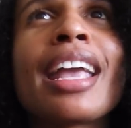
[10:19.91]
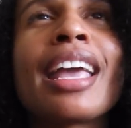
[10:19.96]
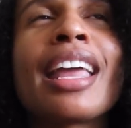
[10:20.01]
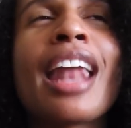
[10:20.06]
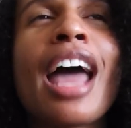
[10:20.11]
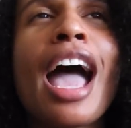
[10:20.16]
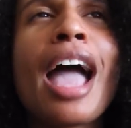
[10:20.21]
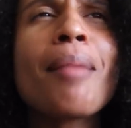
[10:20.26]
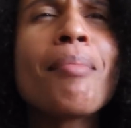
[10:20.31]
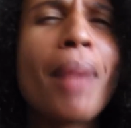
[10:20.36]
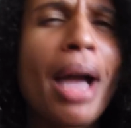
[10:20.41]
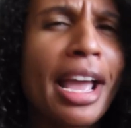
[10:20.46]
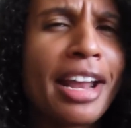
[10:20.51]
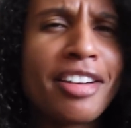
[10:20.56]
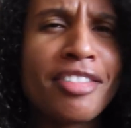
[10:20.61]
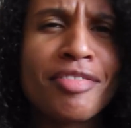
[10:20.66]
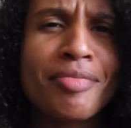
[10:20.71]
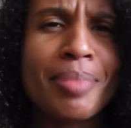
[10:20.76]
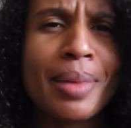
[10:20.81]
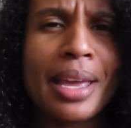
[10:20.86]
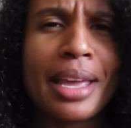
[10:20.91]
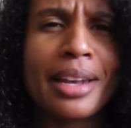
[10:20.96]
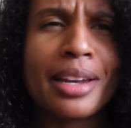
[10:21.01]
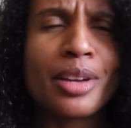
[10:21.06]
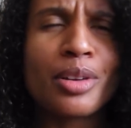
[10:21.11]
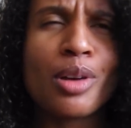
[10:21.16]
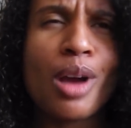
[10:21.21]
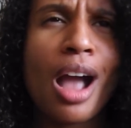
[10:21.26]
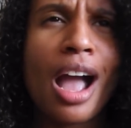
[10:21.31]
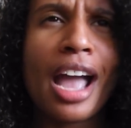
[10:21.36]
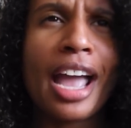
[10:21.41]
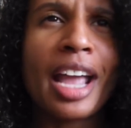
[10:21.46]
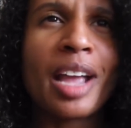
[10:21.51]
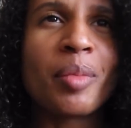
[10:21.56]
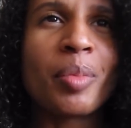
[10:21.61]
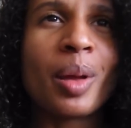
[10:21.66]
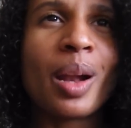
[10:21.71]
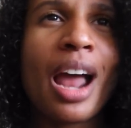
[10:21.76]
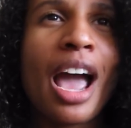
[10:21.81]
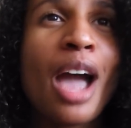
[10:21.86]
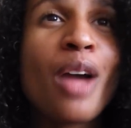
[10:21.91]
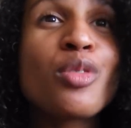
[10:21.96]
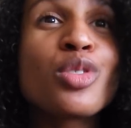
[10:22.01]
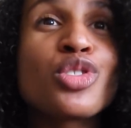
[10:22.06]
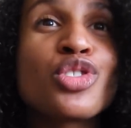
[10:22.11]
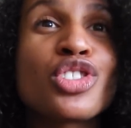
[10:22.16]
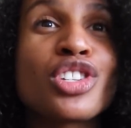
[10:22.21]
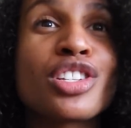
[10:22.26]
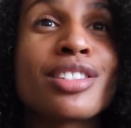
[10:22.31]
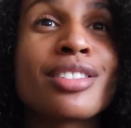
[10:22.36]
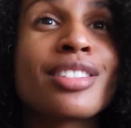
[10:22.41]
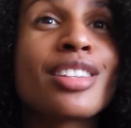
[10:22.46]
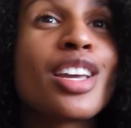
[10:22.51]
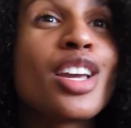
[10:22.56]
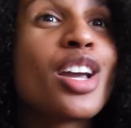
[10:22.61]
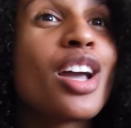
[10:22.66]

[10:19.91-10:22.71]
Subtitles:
and I might have been crying, but I was just,